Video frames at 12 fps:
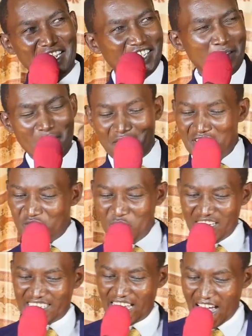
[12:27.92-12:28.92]
inasema
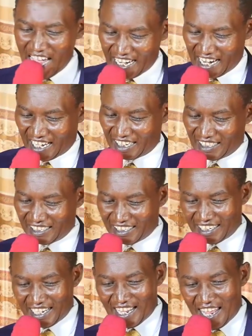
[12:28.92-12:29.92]
vizuri sana.
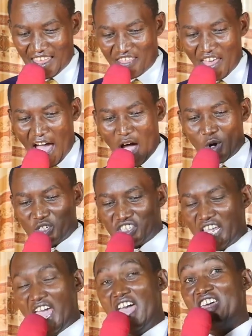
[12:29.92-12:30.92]
Thou
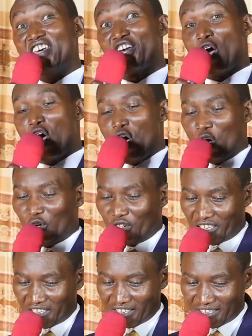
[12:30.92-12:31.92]
see the
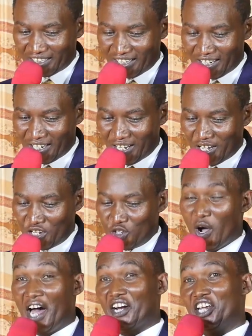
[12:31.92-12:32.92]
Lord,
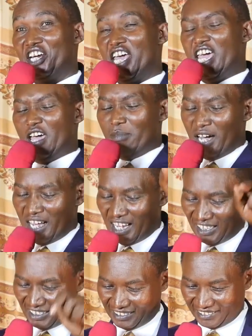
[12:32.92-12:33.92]
your Redeemer,
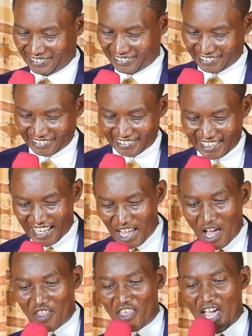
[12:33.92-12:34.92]

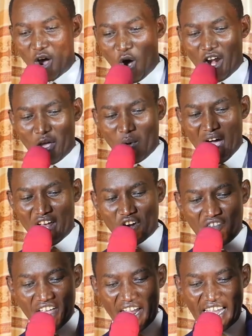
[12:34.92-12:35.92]
the Holy One
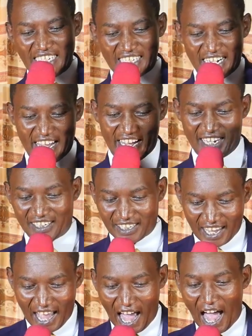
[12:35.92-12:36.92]
of the Israel.
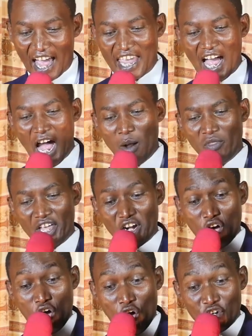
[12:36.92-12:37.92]
I am the
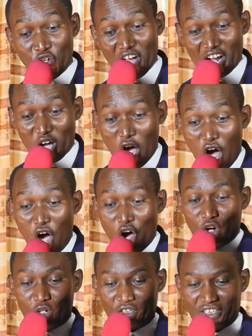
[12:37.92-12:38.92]
Lord your
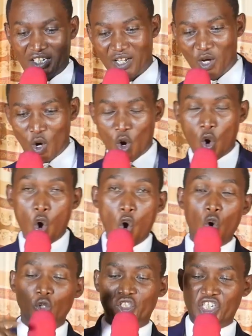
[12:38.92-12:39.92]
God,
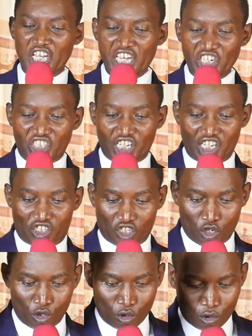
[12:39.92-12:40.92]
who teaches
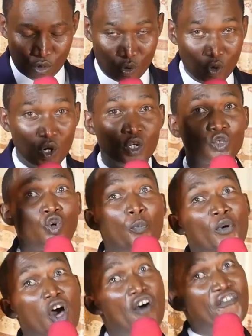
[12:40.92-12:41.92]
you to
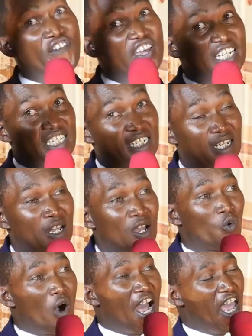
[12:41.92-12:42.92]
profit.
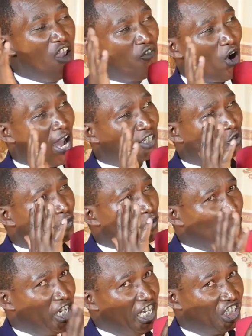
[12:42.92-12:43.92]
Kwa hivyo
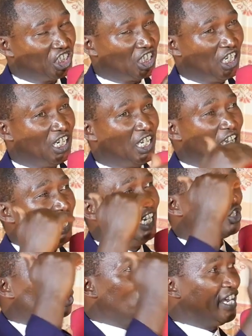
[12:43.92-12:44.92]
hatufundishi
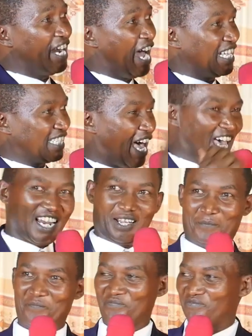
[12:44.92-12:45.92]
ili tuwe na hasara.
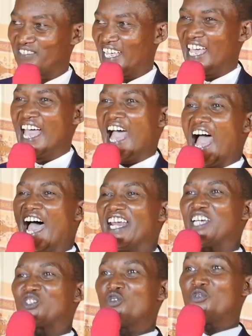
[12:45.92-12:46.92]

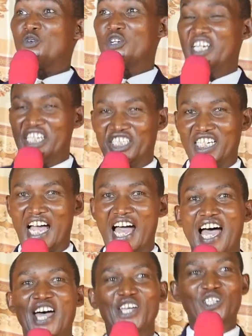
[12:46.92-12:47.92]

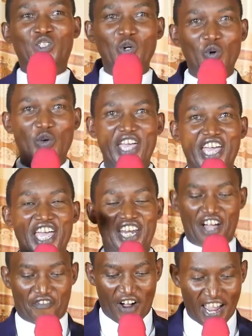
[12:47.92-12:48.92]
Anatufundisha tuwe
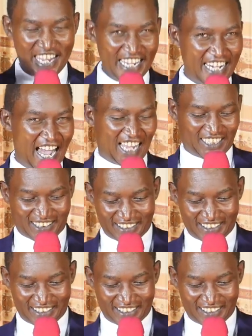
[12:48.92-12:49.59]
na faida.